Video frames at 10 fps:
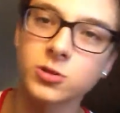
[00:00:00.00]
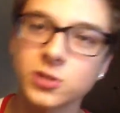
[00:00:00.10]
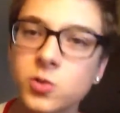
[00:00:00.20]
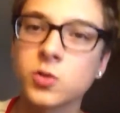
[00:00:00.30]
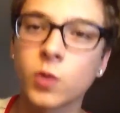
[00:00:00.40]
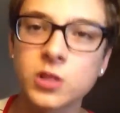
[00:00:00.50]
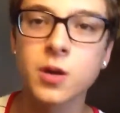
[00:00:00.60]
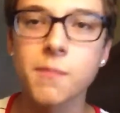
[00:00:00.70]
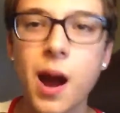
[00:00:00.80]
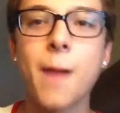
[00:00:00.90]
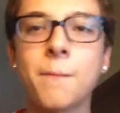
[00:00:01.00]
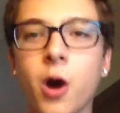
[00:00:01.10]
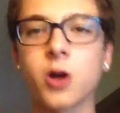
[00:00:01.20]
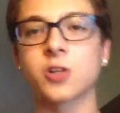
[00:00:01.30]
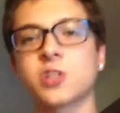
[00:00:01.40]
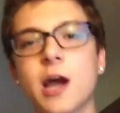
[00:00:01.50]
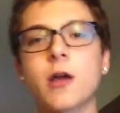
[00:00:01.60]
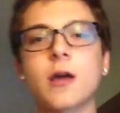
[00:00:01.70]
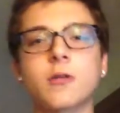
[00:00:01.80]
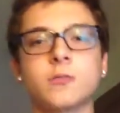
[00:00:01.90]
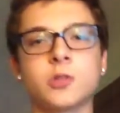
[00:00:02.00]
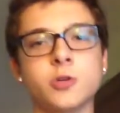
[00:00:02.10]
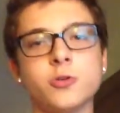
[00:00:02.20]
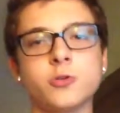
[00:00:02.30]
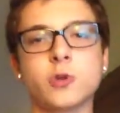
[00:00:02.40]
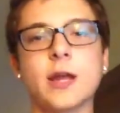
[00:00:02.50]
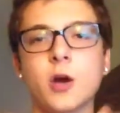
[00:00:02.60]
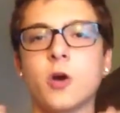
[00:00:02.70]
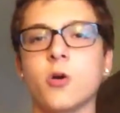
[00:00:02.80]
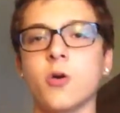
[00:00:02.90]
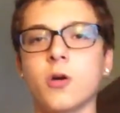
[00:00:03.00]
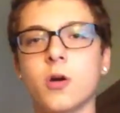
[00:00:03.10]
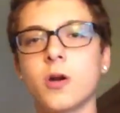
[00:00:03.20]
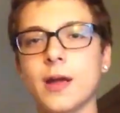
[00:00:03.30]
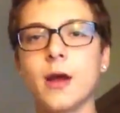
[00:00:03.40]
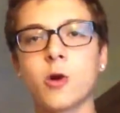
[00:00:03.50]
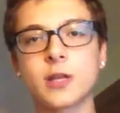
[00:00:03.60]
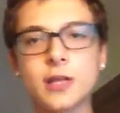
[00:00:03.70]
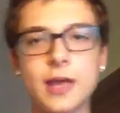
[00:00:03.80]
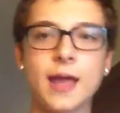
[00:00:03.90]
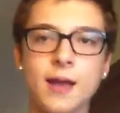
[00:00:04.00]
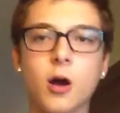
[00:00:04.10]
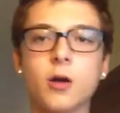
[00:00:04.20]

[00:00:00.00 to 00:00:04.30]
This wasn't my part. Shout out to Draco or Kike,